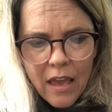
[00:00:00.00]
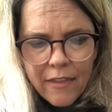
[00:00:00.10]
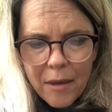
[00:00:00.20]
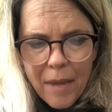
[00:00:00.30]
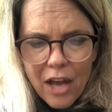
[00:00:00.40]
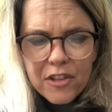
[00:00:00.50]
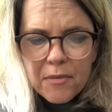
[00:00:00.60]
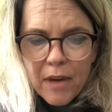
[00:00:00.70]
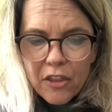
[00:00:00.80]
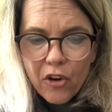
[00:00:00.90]
The mouse
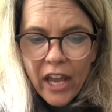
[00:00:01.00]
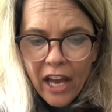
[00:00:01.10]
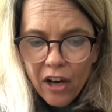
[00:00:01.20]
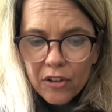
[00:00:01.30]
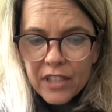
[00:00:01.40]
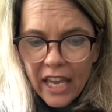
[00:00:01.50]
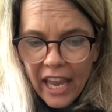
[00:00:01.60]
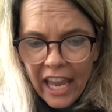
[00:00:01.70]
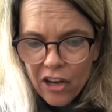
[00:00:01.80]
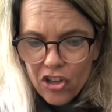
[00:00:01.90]
mother held a
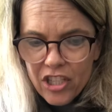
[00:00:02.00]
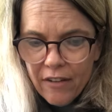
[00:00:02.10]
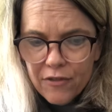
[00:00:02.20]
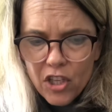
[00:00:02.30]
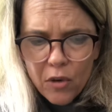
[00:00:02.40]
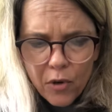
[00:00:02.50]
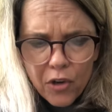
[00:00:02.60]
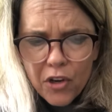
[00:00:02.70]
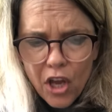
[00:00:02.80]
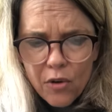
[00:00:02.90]
handkerchief to her
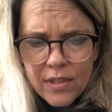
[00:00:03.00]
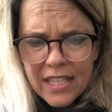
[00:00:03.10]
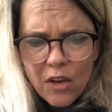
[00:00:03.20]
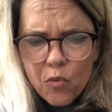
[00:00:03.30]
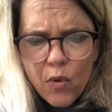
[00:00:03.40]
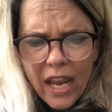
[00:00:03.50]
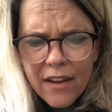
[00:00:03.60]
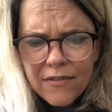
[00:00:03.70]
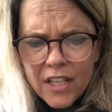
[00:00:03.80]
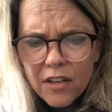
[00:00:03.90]
nose, then
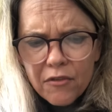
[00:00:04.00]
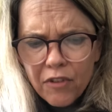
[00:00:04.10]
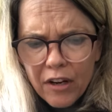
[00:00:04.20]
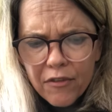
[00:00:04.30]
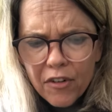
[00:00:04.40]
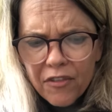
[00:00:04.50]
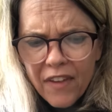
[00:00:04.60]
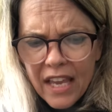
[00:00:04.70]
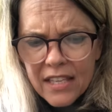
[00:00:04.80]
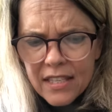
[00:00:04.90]
waved it in front of her
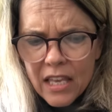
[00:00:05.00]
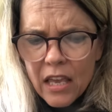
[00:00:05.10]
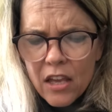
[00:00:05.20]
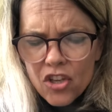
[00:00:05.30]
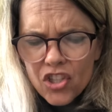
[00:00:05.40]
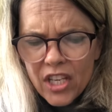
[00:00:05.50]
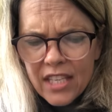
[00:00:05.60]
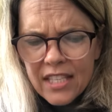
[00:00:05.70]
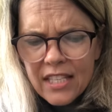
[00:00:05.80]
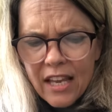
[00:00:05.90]
face. She
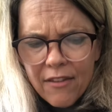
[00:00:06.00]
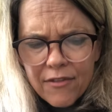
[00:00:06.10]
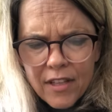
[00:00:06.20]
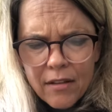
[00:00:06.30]
sniffed.